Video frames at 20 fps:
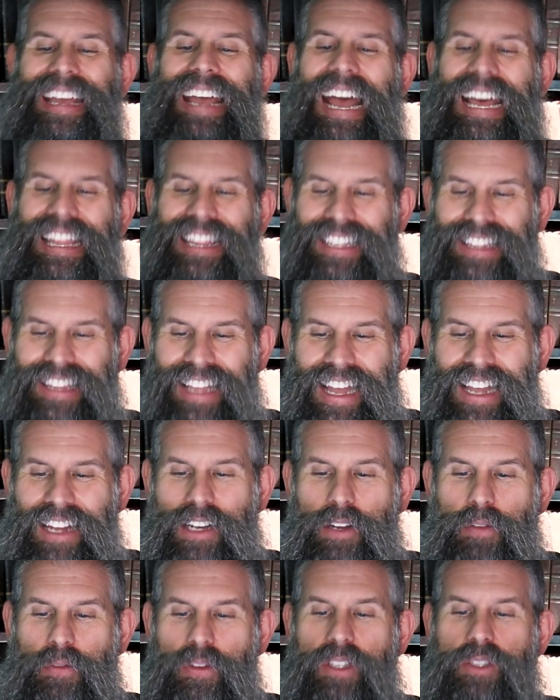and the
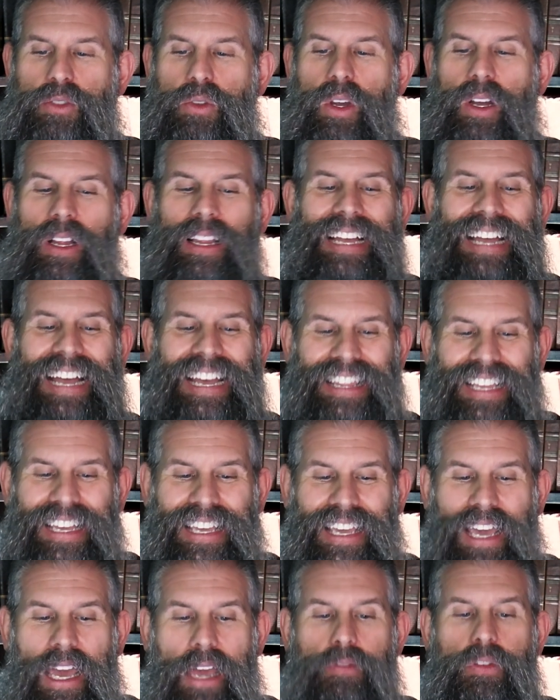land of Israel and the
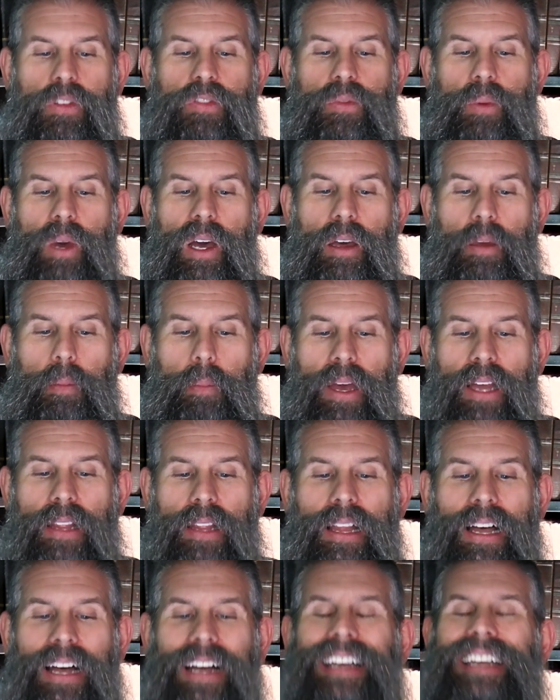cave of
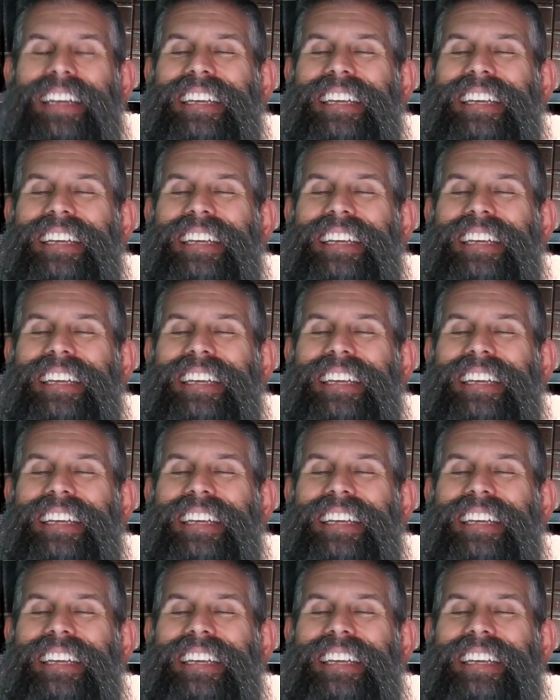Machpelah